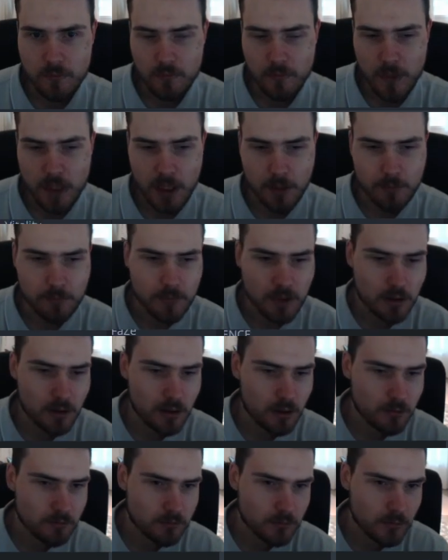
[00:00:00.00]
Yeah,
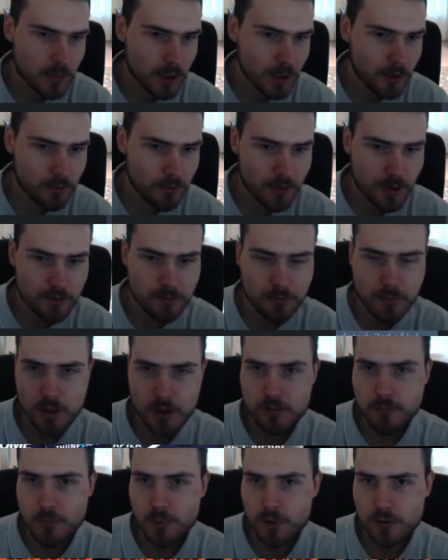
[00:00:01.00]
I don't have
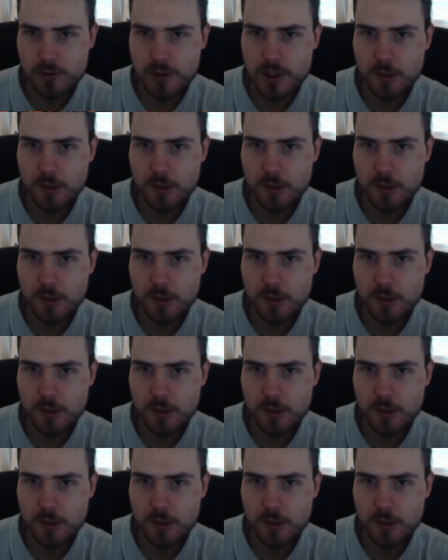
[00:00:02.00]
much more to say